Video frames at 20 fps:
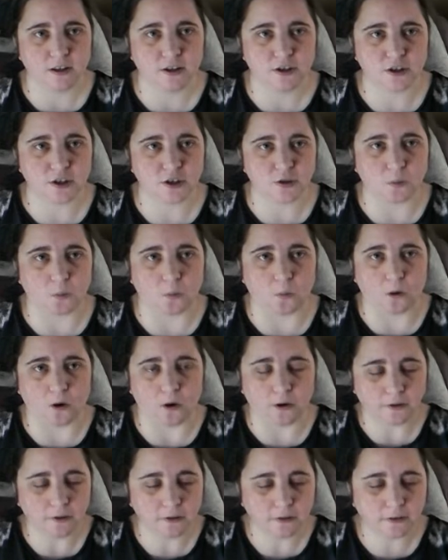
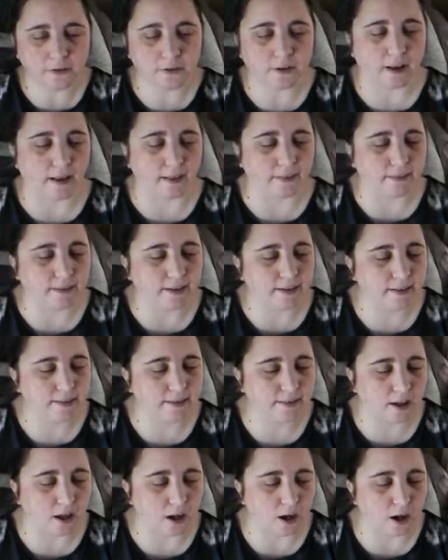swans, and
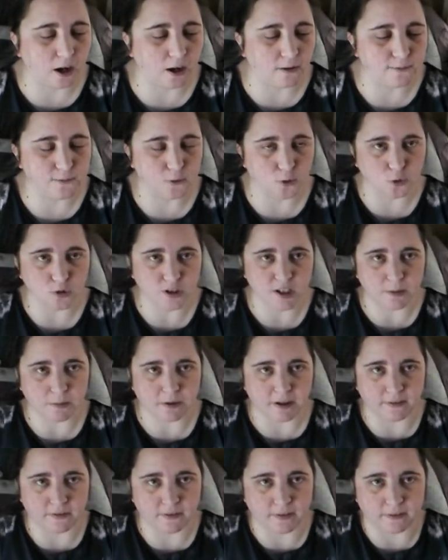these are 40
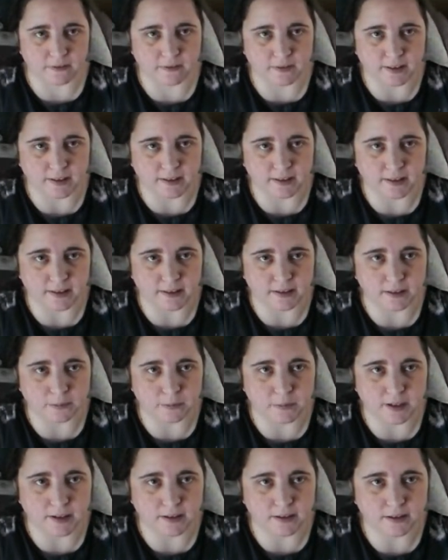by 50
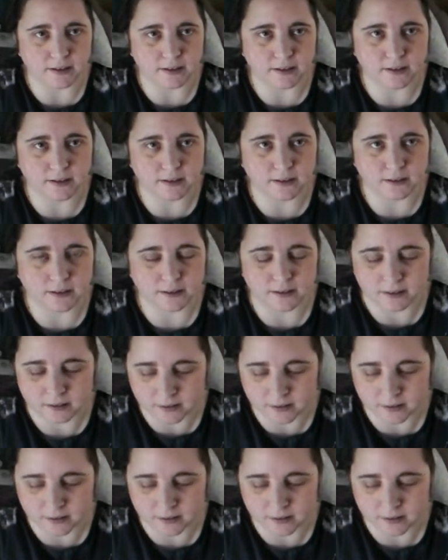centimetres.